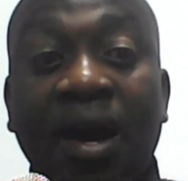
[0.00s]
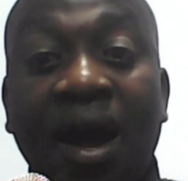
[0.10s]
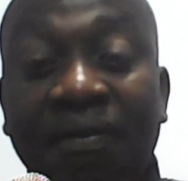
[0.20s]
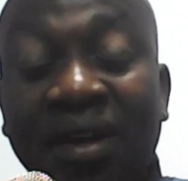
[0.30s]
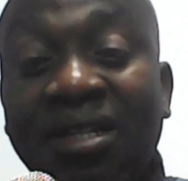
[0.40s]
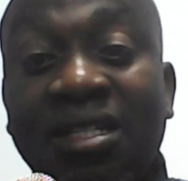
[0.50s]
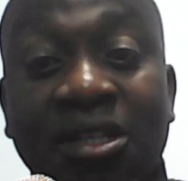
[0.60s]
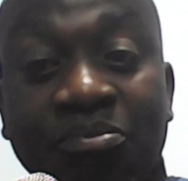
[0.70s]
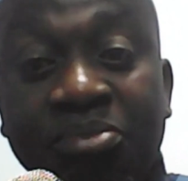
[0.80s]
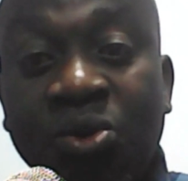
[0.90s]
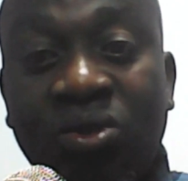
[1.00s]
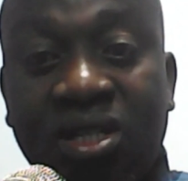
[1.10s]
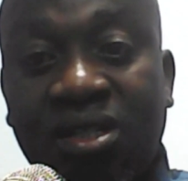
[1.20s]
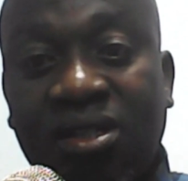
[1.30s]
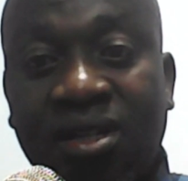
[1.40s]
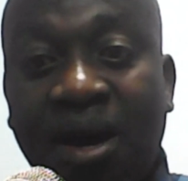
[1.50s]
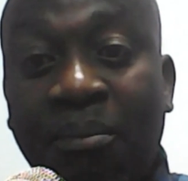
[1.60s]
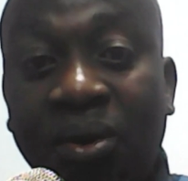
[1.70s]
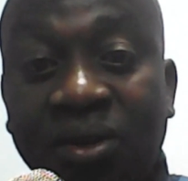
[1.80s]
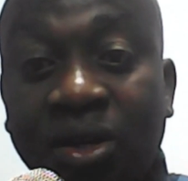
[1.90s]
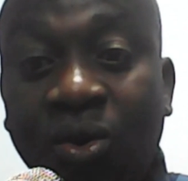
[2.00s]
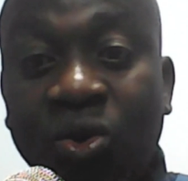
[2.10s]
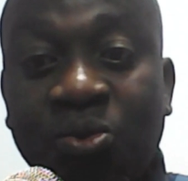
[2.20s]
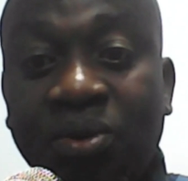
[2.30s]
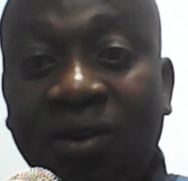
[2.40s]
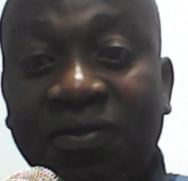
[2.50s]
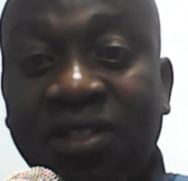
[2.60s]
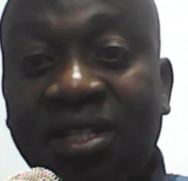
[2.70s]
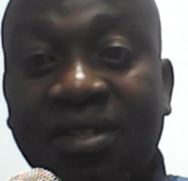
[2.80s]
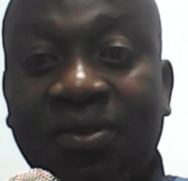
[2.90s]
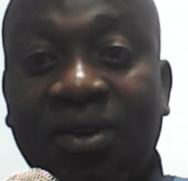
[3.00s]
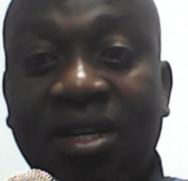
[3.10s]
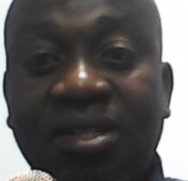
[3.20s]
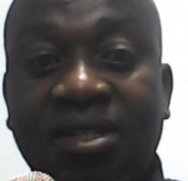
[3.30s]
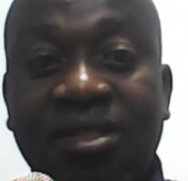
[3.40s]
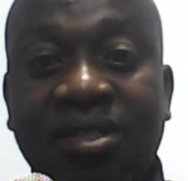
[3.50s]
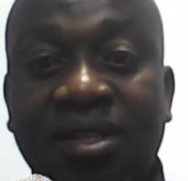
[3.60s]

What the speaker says: And that is the beauty about the gospel of Jesus Christ.